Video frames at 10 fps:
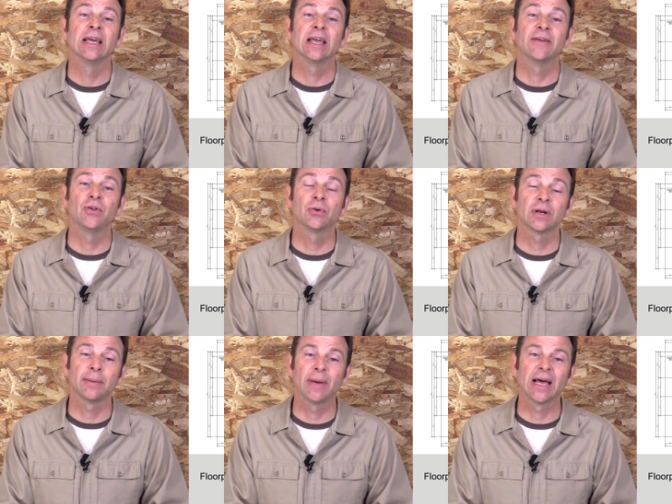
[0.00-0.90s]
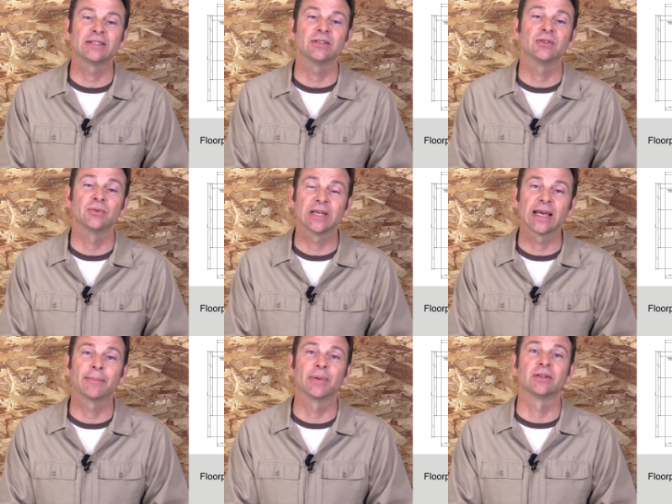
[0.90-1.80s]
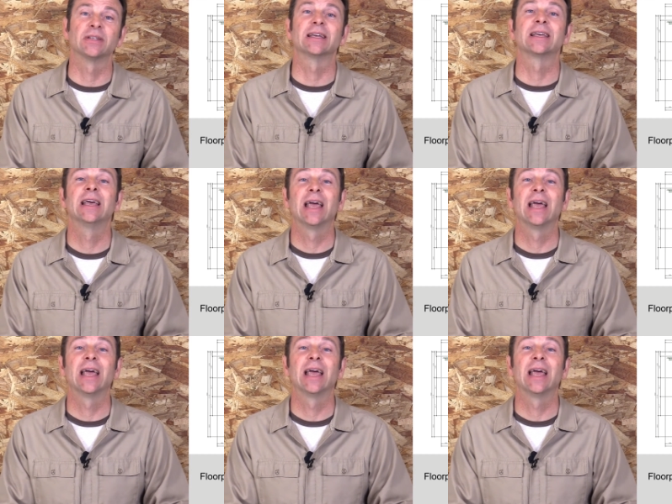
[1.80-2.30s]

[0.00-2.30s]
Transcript: If you can imagine, you take a building,